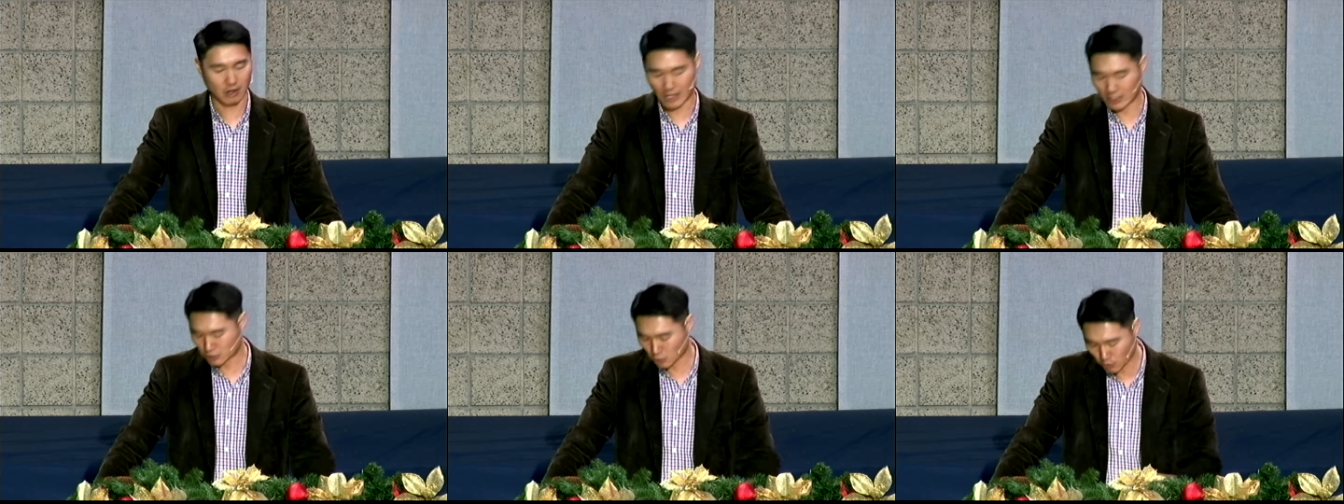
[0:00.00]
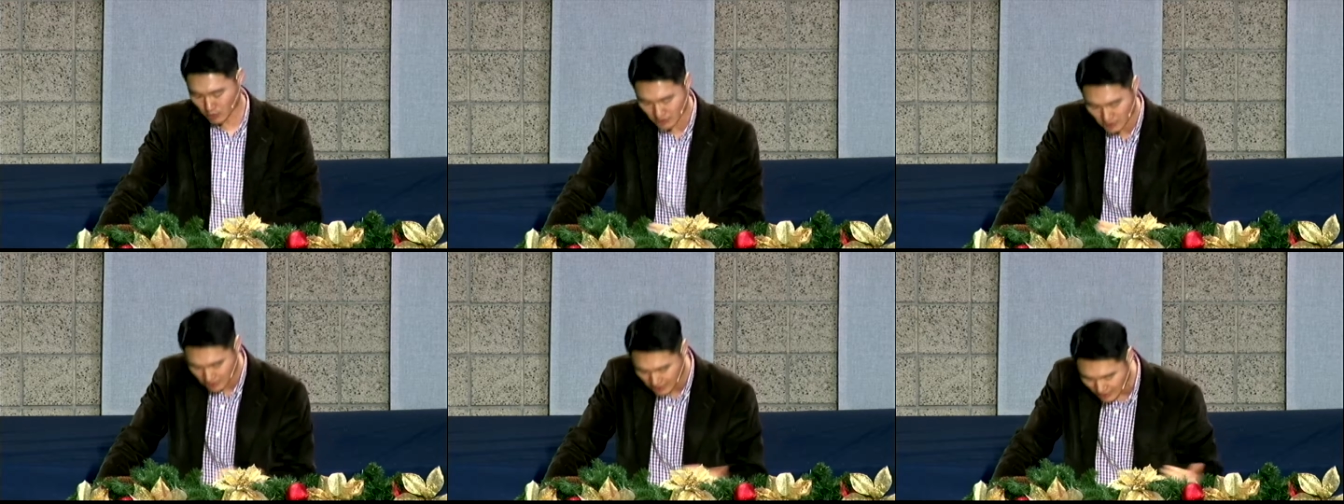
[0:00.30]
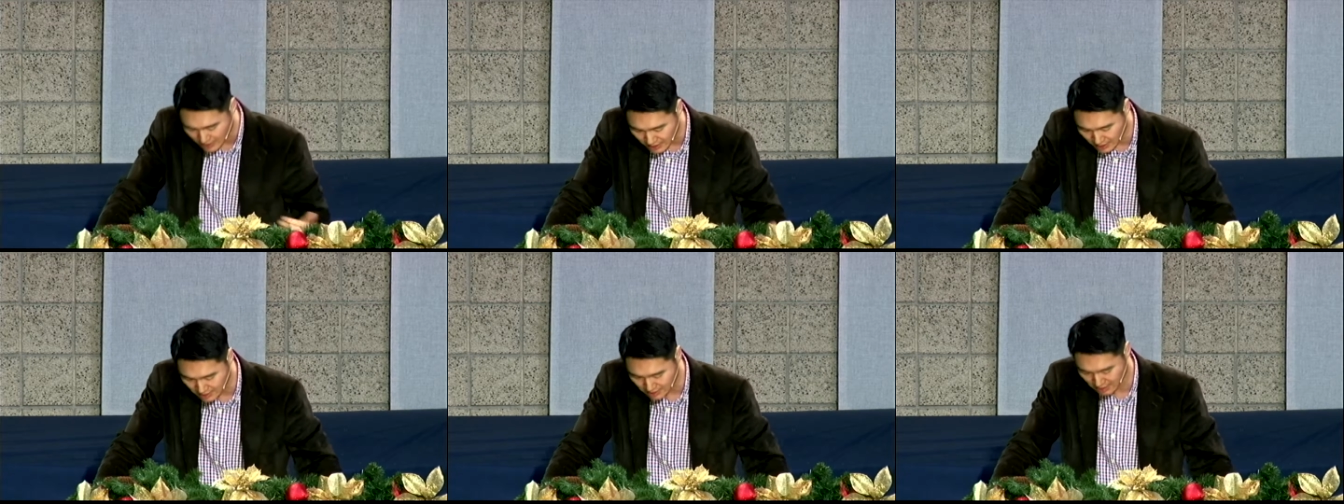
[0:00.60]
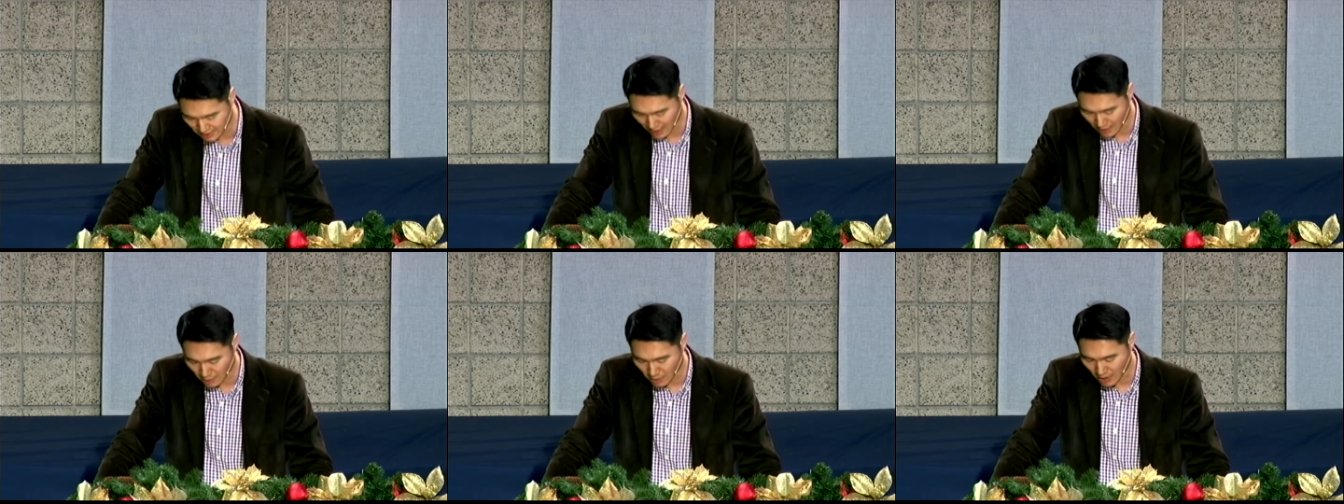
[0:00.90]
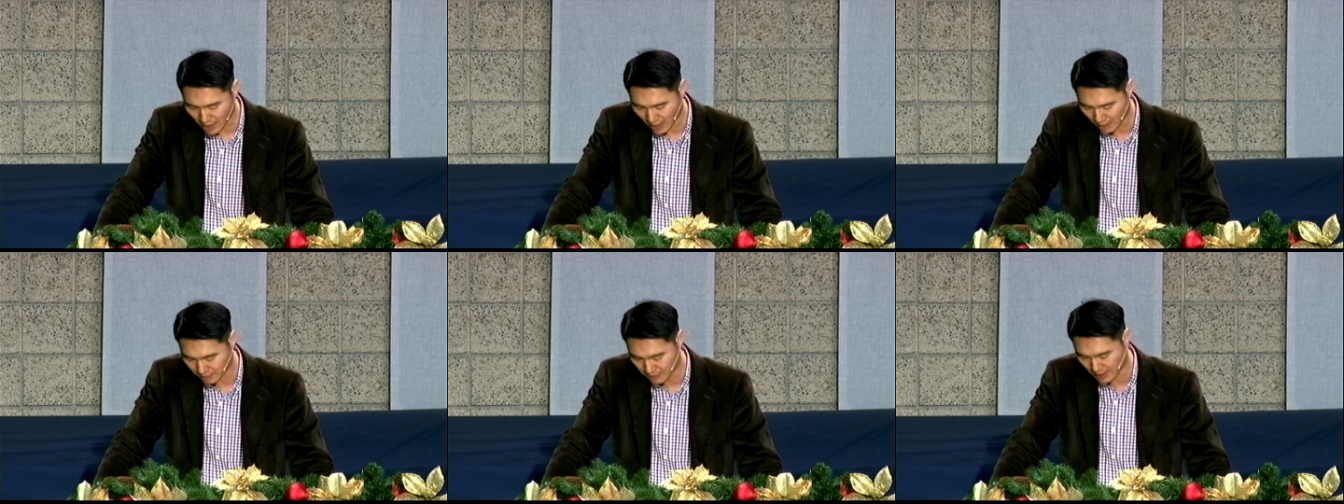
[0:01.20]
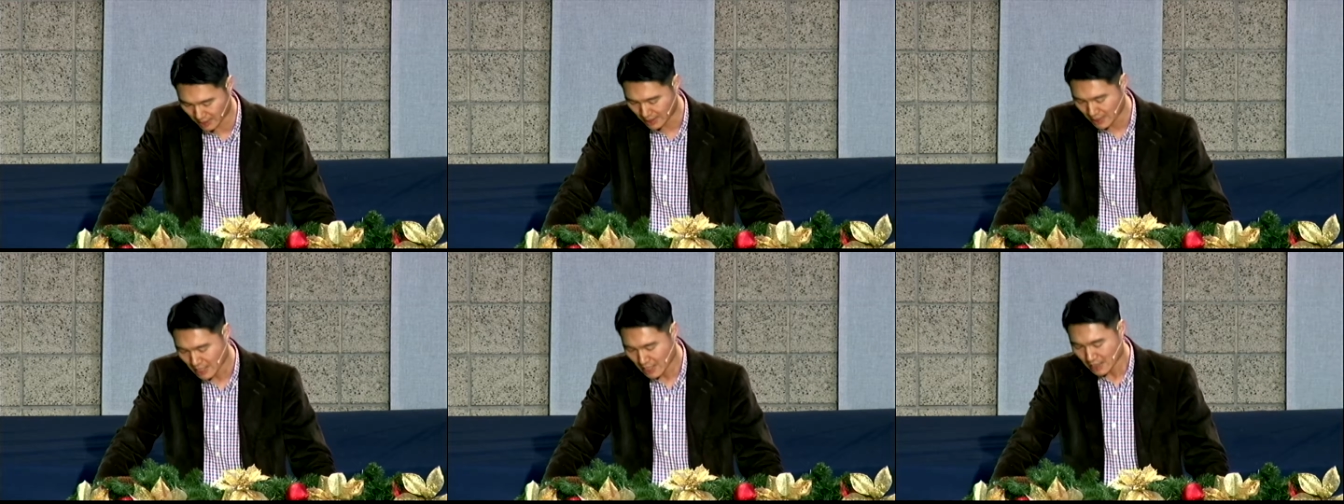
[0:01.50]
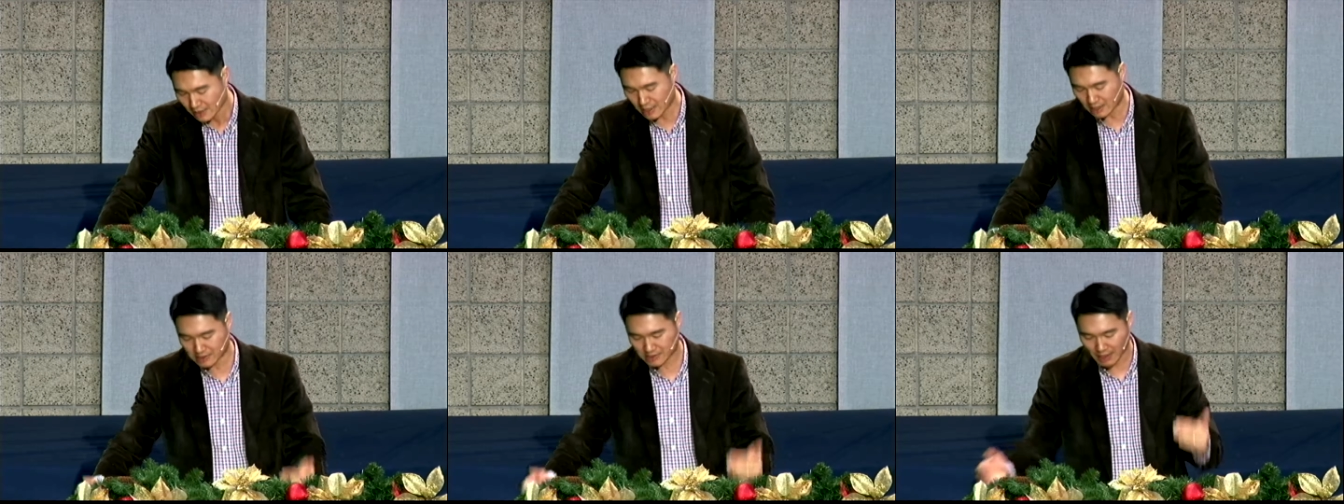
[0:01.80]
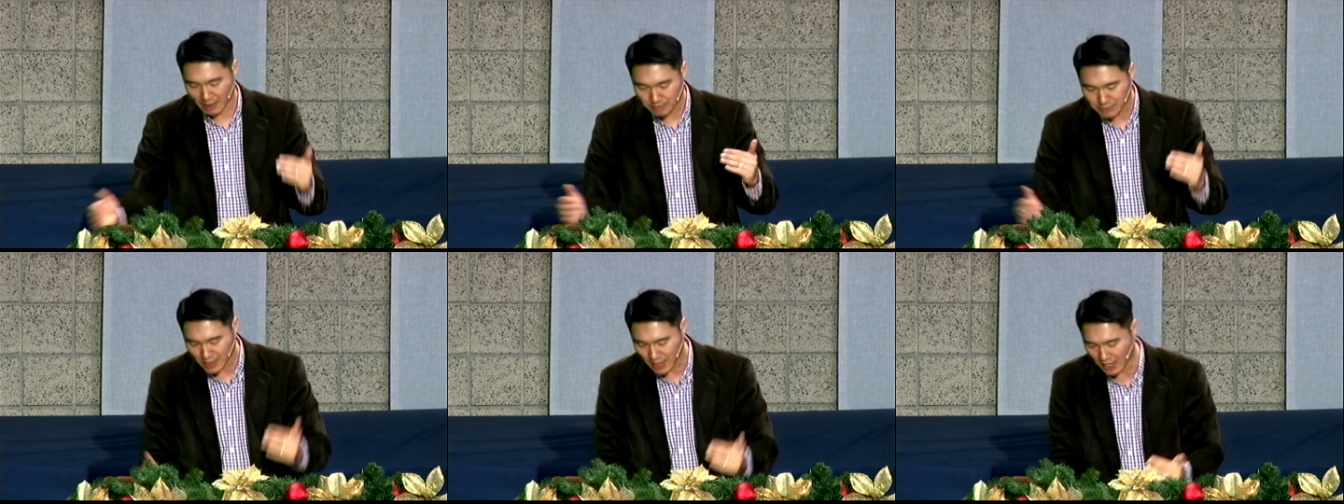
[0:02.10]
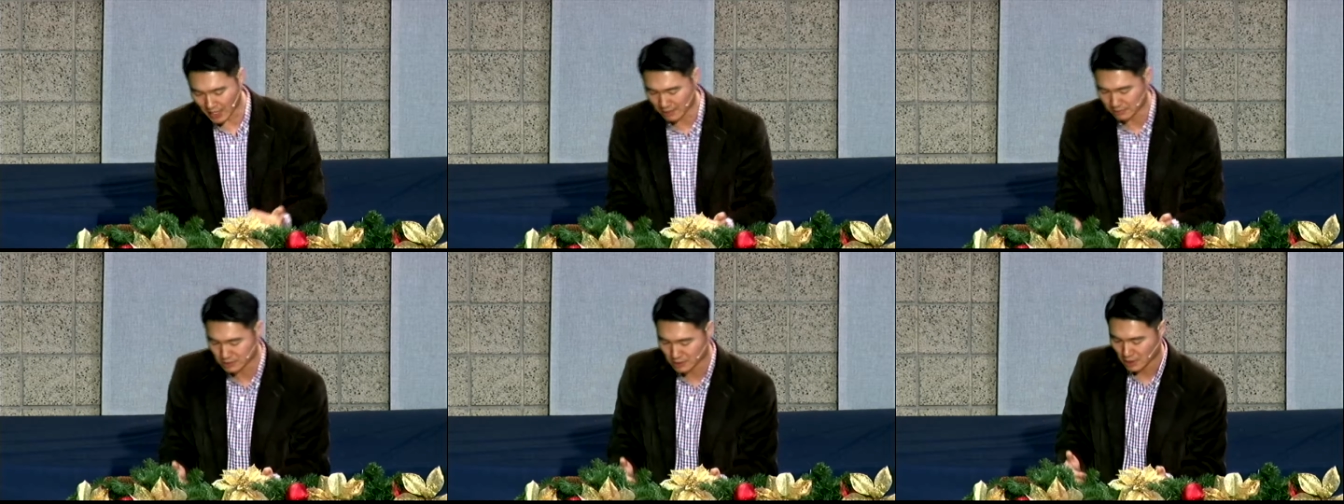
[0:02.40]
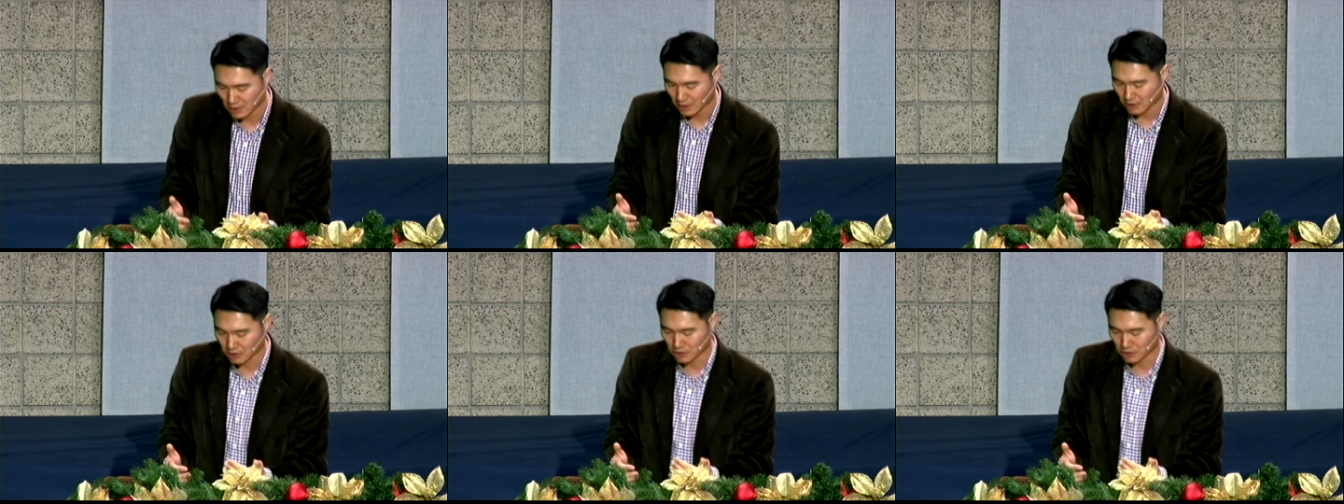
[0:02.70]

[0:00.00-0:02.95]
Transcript: Right? So we see this in Abraham that, that sometimes,